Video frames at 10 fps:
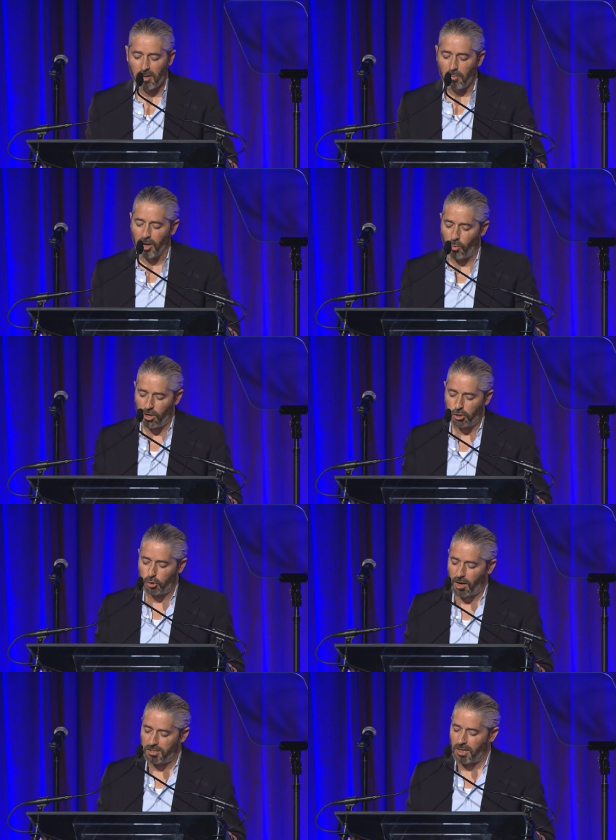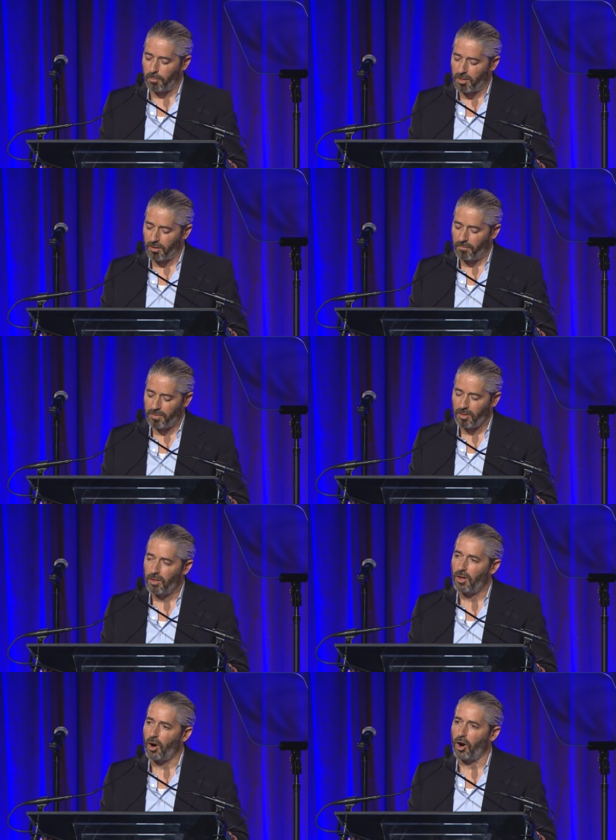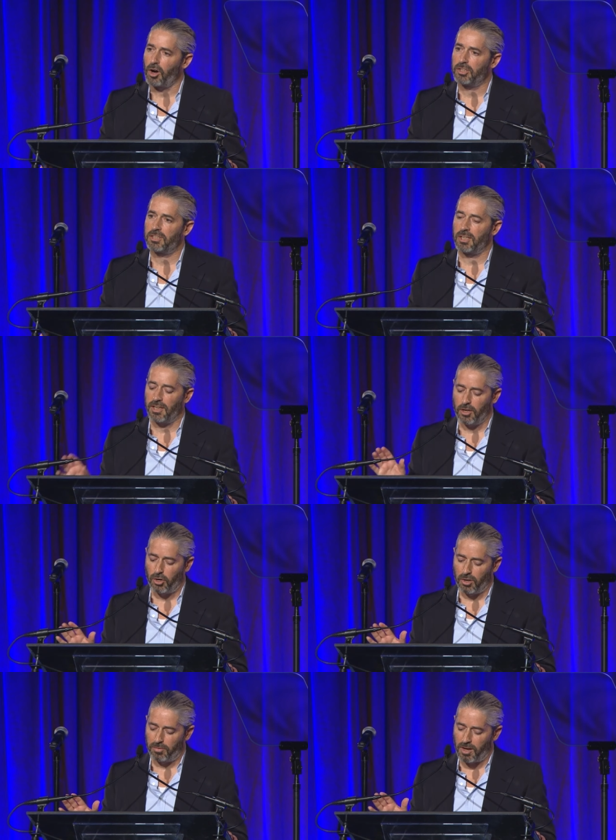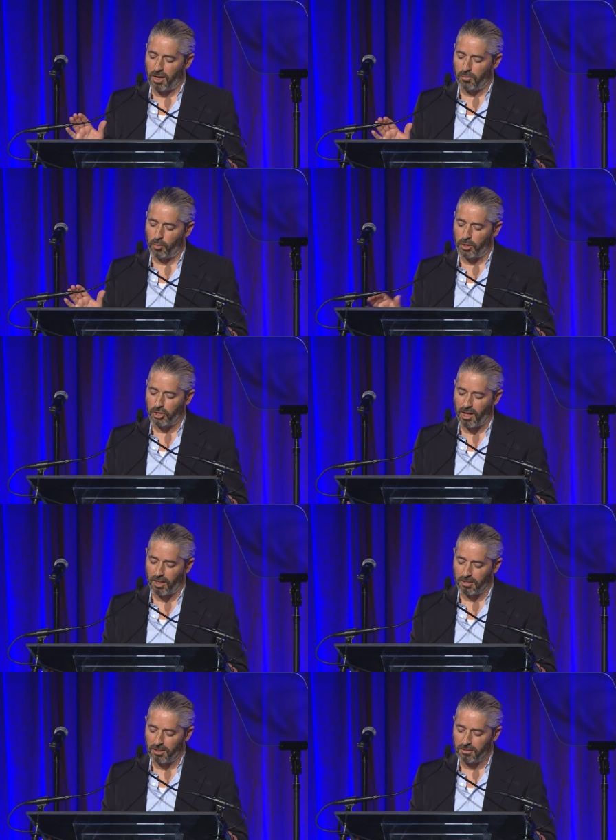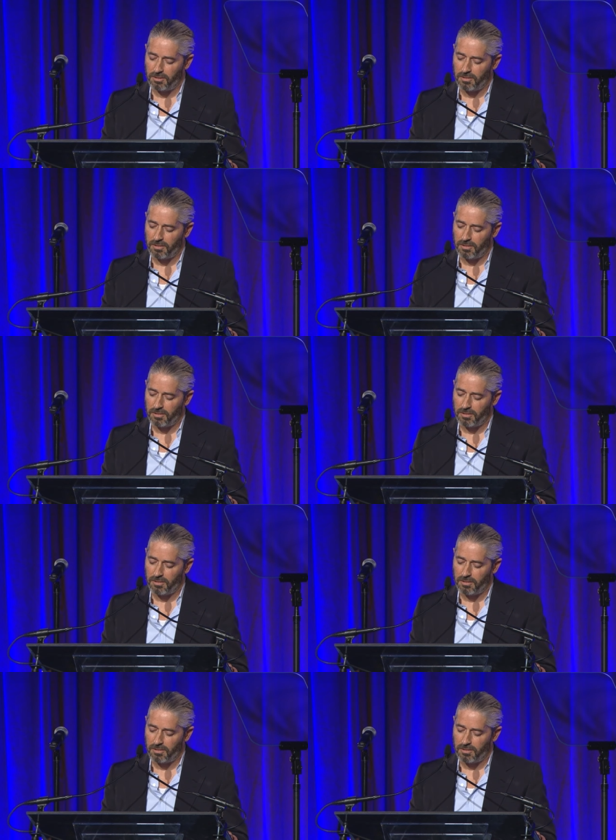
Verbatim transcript: But I want to stress something. Ours is an iterative kind of originality.